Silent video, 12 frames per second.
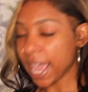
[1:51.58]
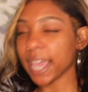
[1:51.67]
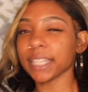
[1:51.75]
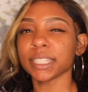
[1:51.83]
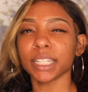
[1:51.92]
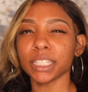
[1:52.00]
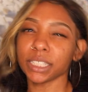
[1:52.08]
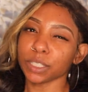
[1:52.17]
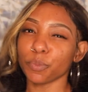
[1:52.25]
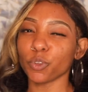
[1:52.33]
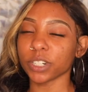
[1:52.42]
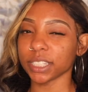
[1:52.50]
had to get
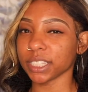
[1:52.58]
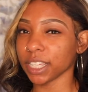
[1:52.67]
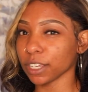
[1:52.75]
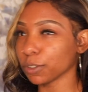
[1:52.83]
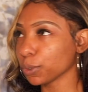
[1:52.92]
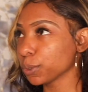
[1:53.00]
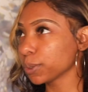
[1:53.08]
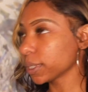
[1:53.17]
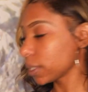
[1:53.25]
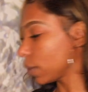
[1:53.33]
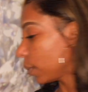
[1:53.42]
some more sandals or